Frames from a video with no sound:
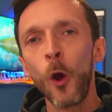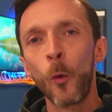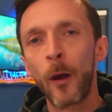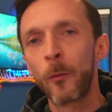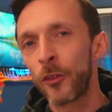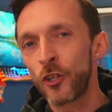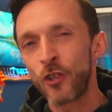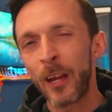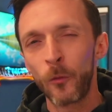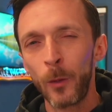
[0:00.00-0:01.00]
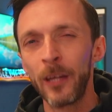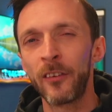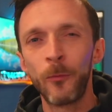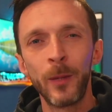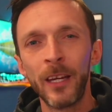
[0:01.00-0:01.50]
Where will the strengths and
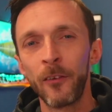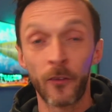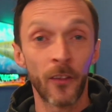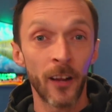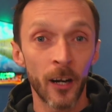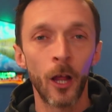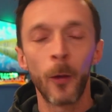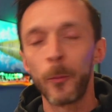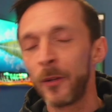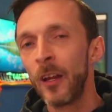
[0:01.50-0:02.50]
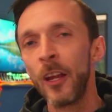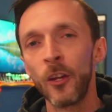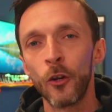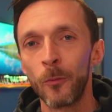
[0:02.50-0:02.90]
weaknesses be for their club and, the